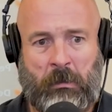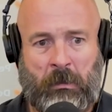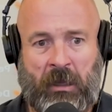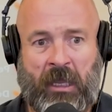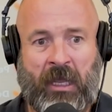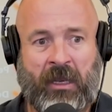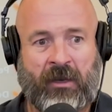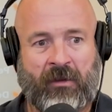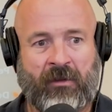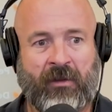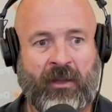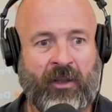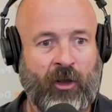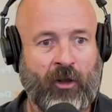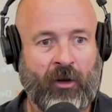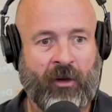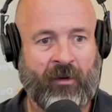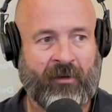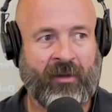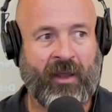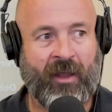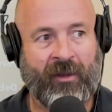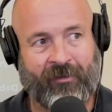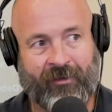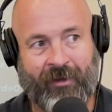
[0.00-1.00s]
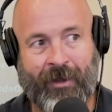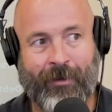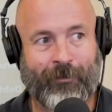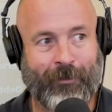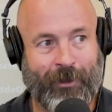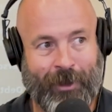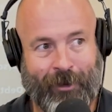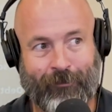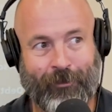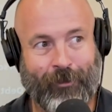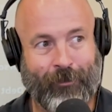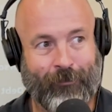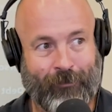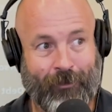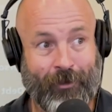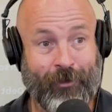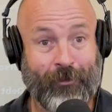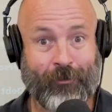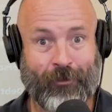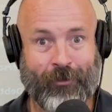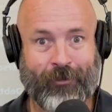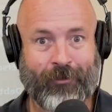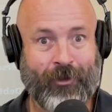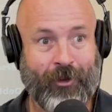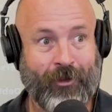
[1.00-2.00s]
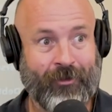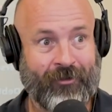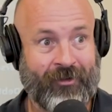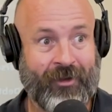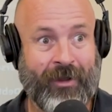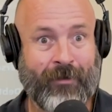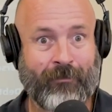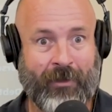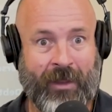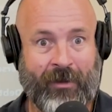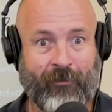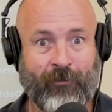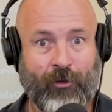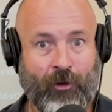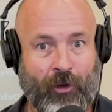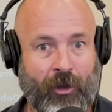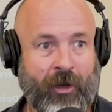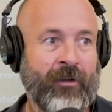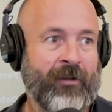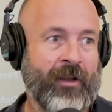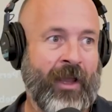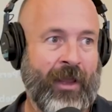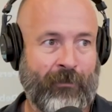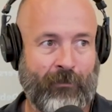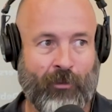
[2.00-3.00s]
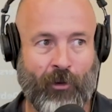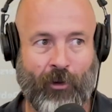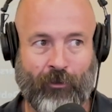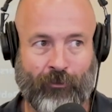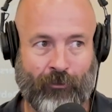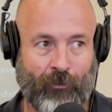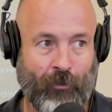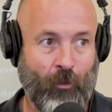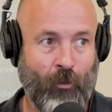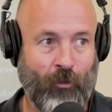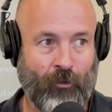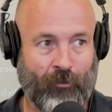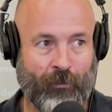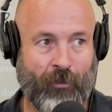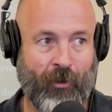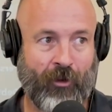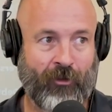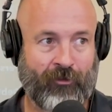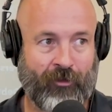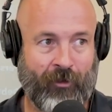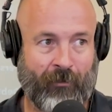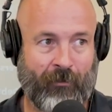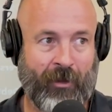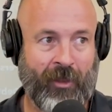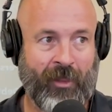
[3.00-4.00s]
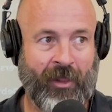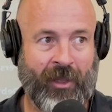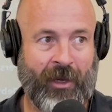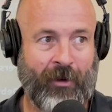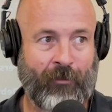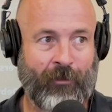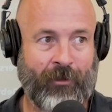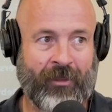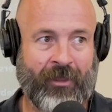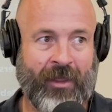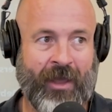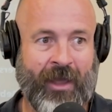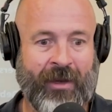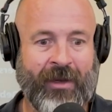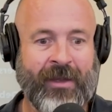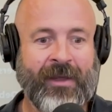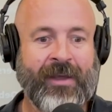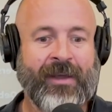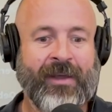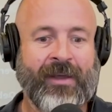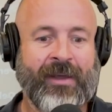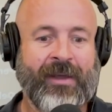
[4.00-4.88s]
Again, you got to take some level of, well, not some level, you got to take personal responsibility with that.